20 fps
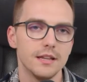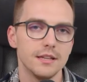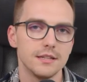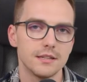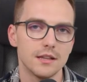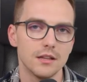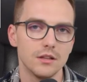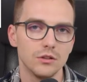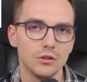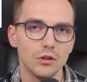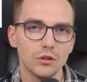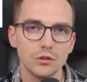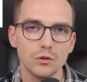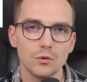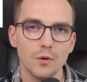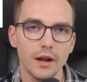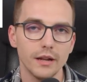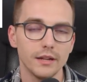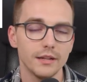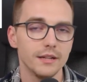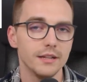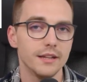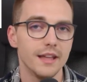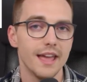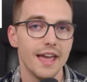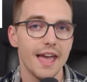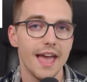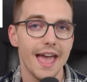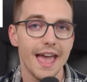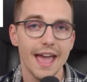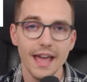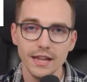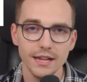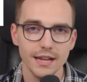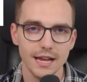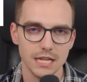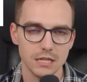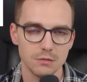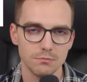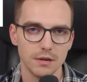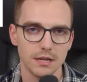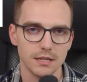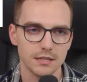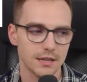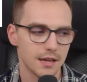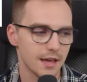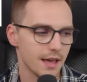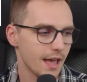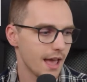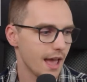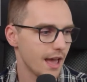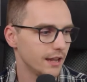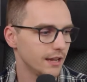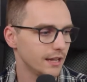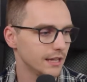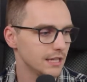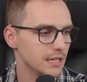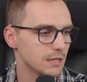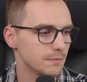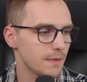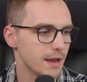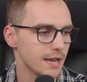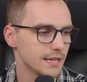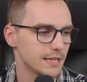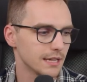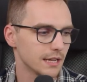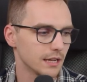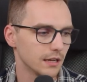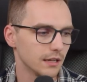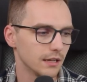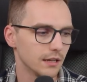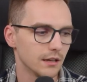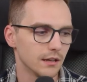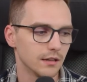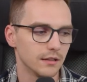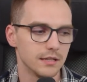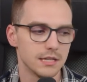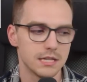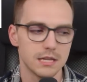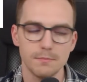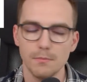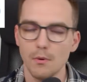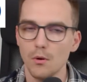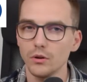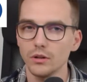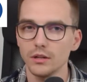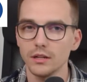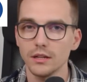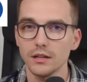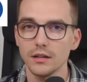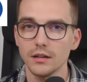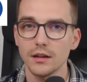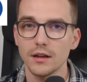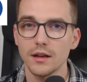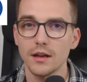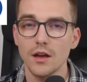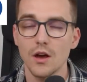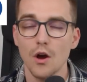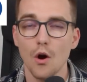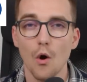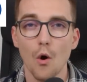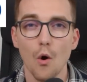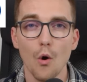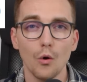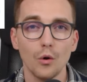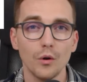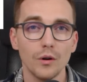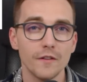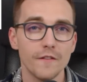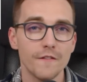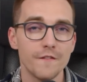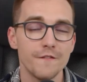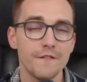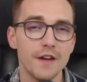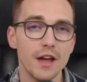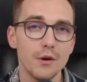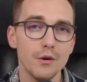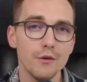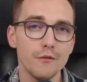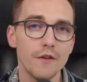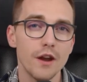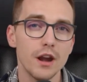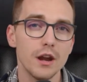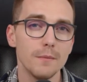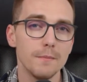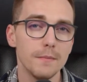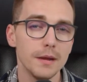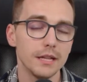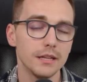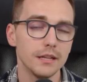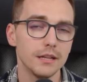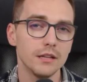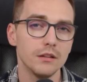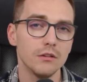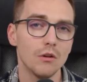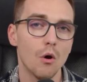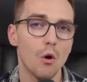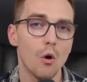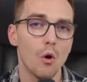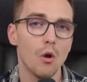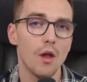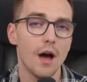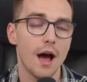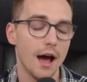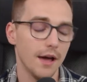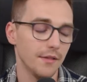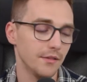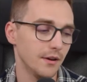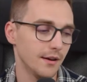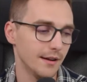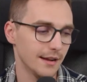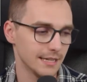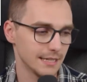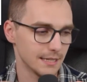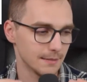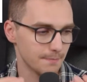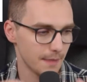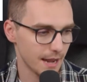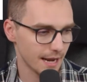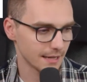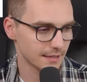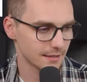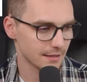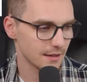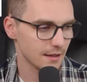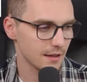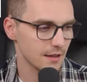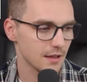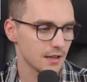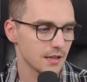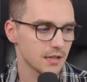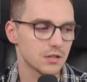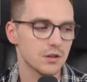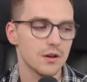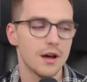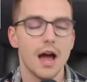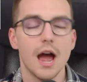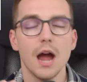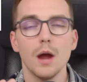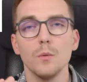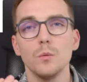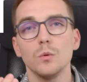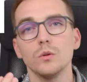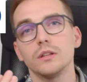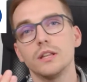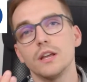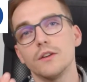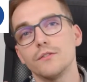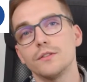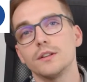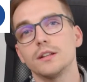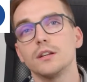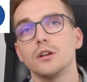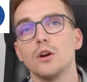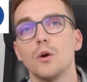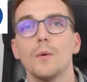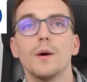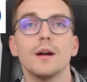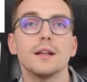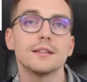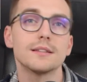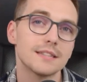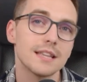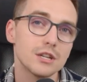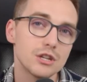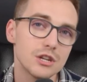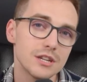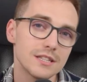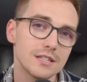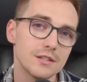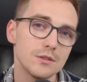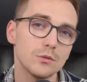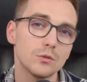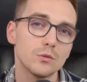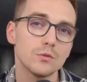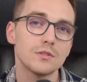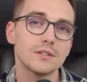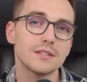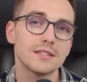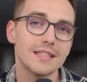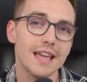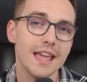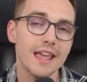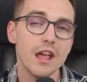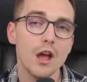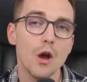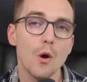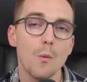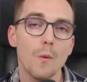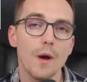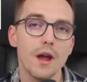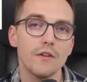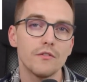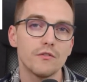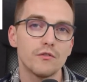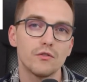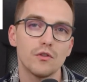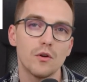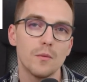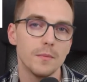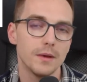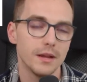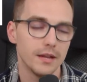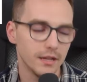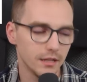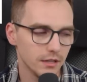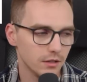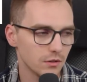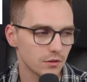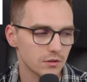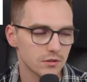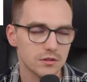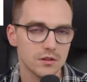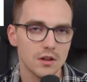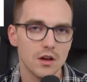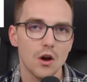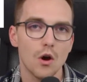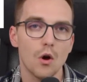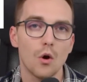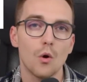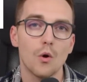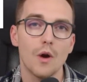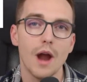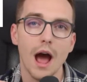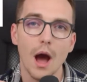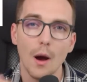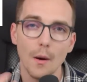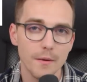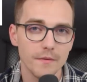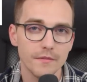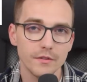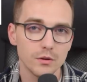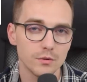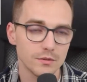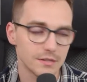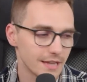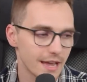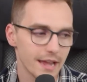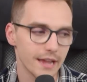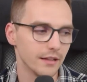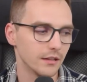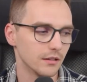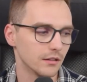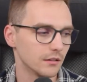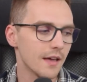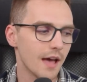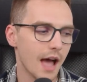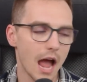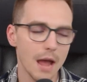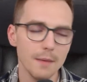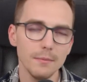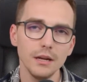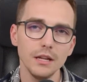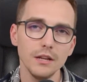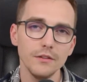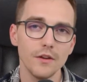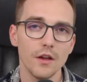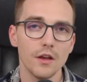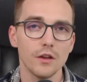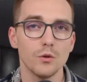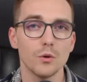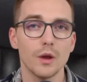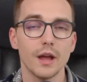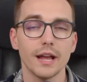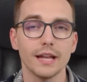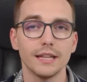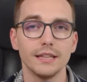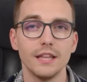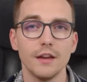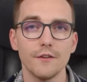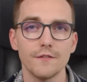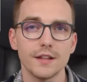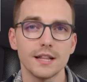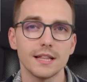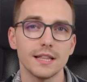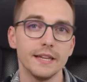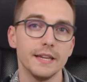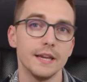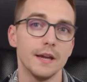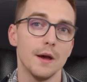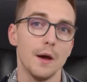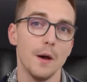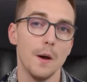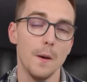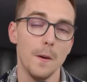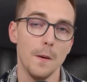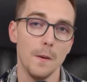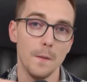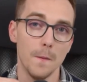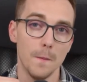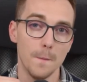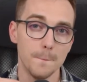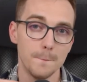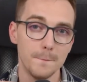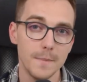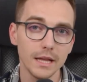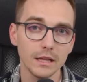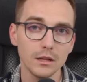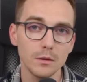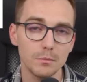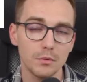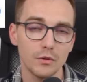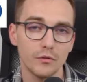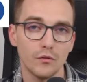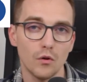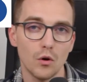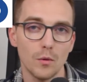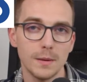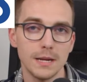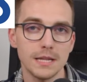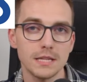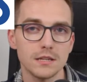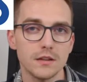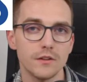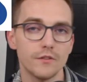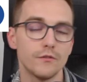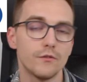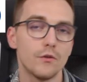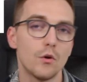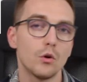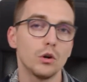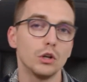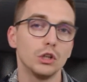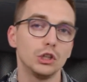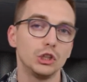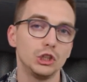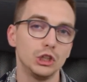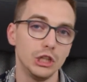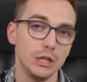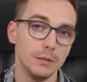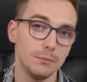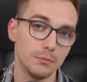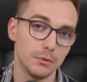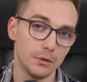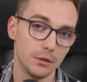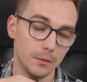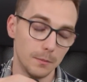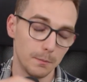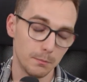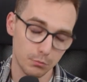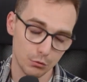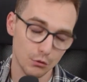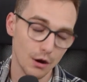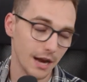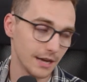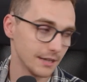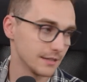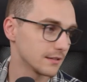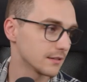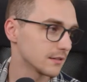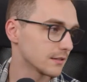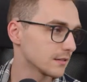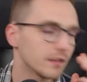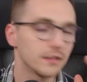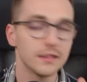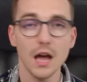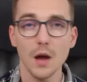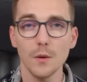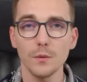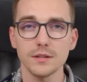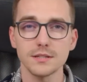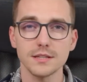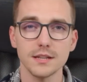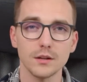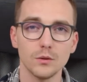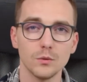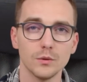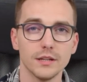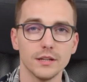is not great in any aspects, and it is basically disappointing or very, very mid in all other aspects. So I would definitely go and suggest you to stay away from IONOS, or however you say it. I believe you can get definitely a better performance for a cheaper price. Now let's take a look